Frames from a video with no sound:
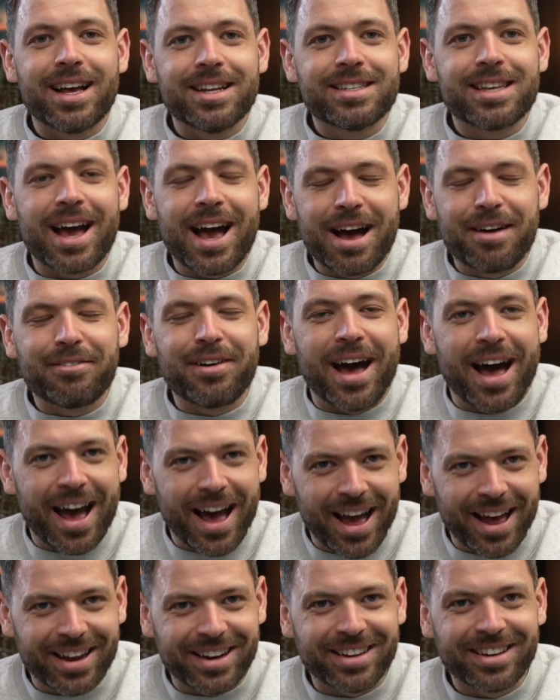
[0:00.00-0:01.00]
have
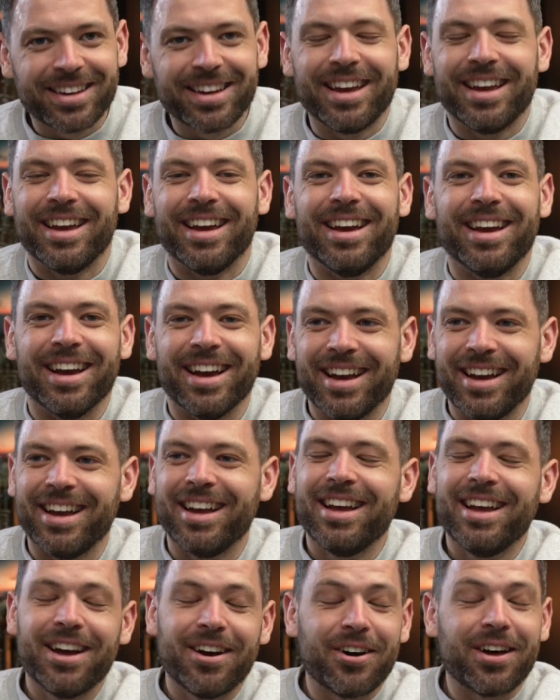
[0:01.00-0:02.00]
had,
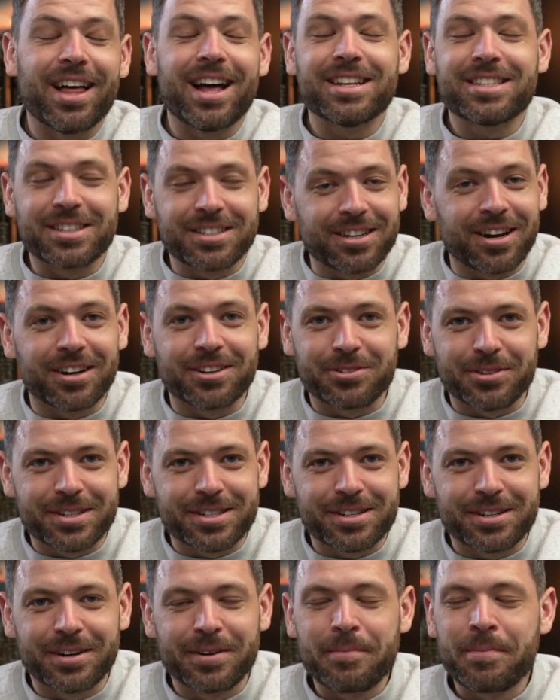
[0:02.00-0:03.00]
well, that's a tongue
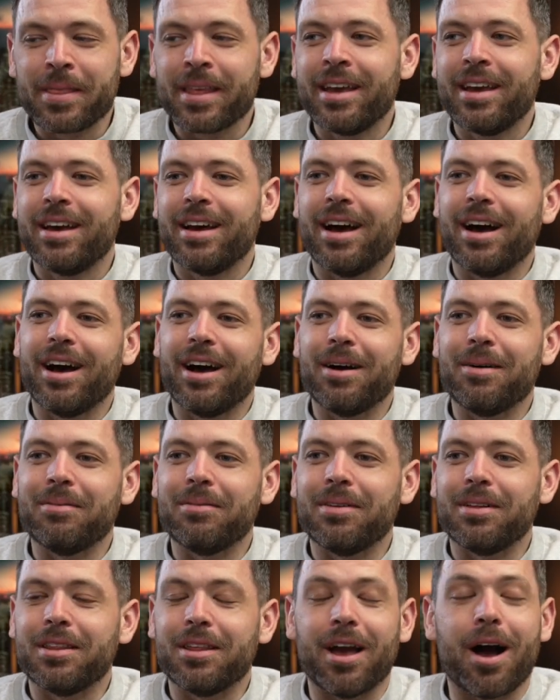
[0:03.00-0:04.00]
twister,
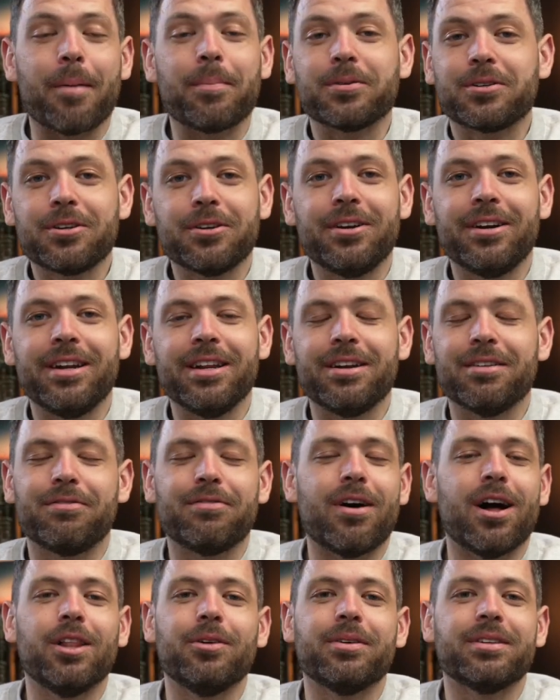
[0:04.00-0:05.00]
The opportunity to
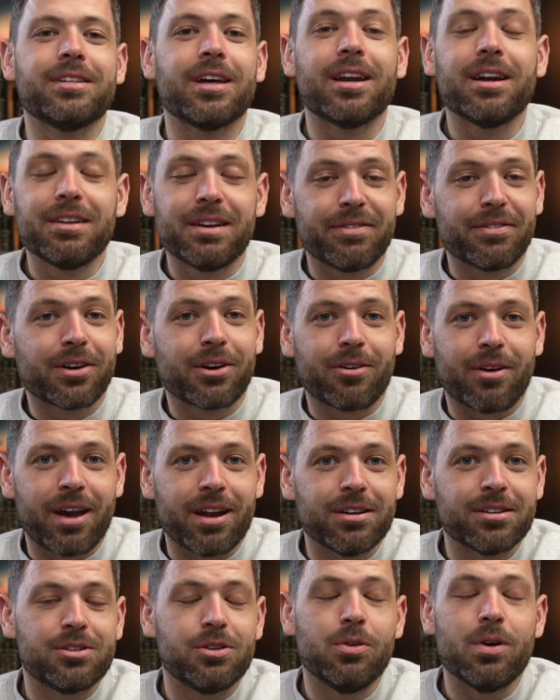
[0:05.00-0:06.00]
follow a ton of different
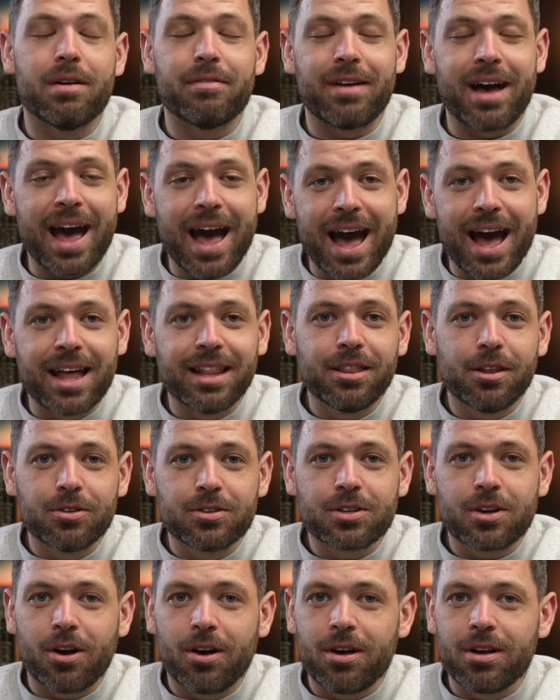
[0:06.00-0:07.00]
creators who have had those
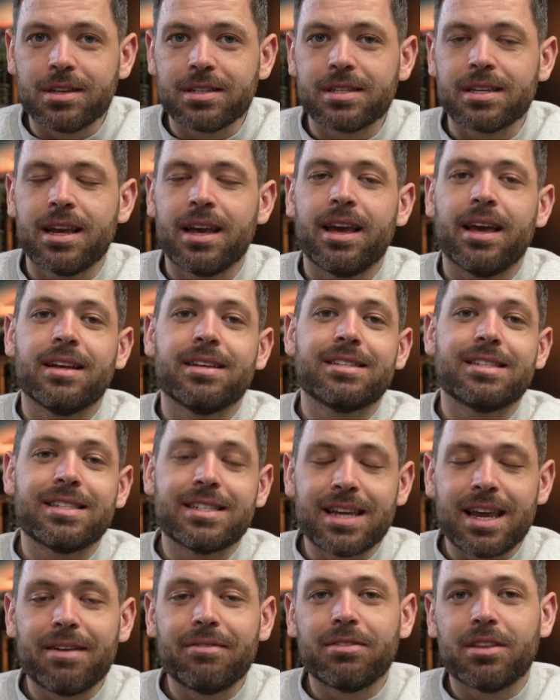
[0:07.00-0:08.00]
calls,
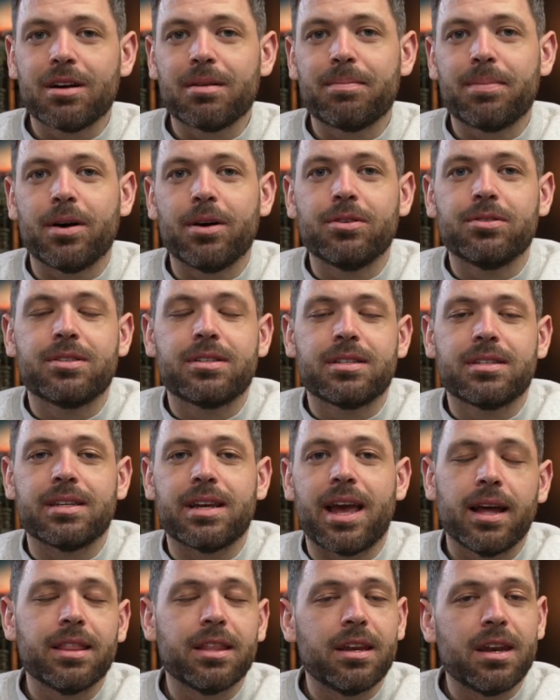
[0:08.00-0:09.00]
saved their posts.
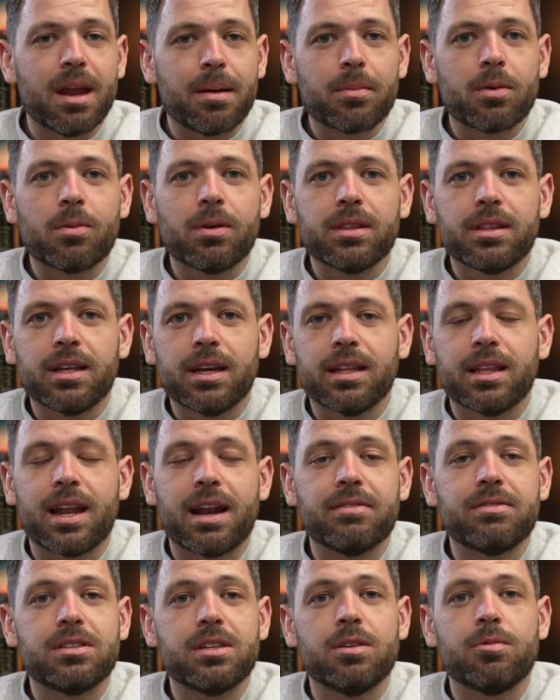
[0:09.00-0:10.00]
And the number one thing that
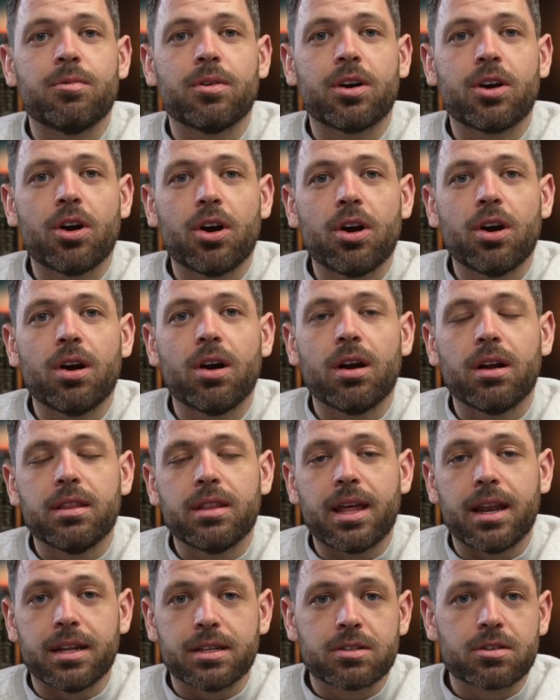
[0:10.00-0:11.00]
I've seen recur
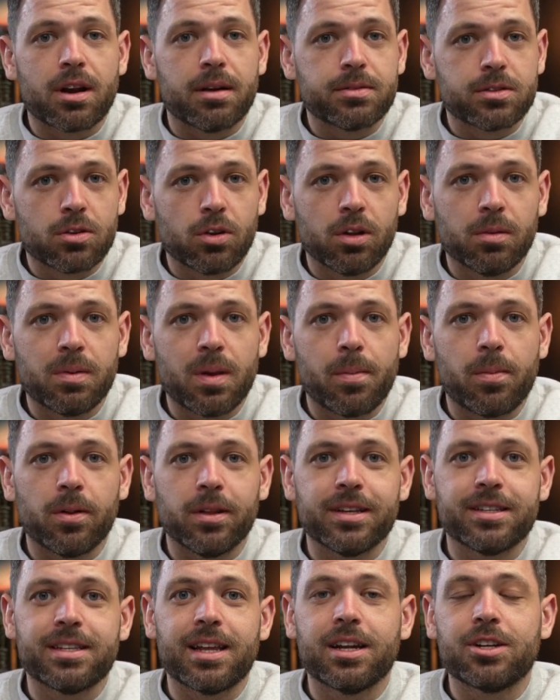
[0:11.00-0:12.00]
that Instagram's told people
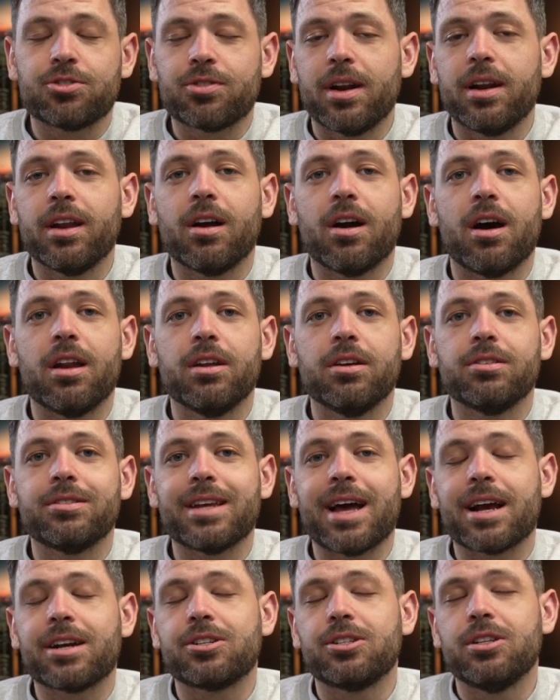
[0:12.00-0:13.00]
is that trending audios
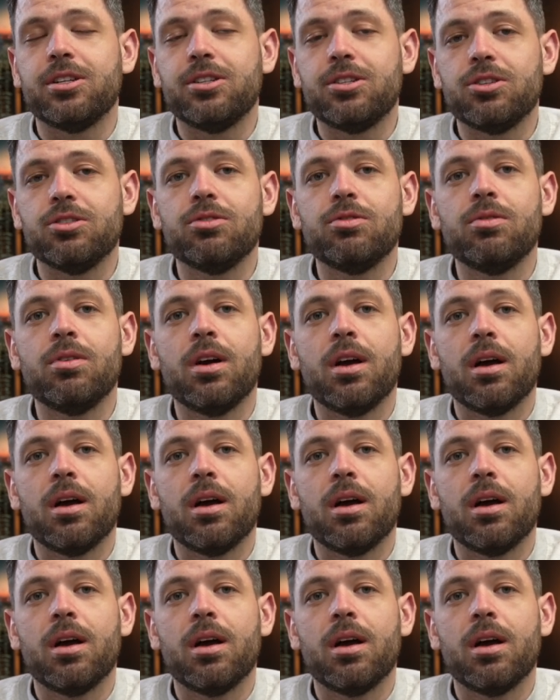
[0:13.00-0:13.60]
actually do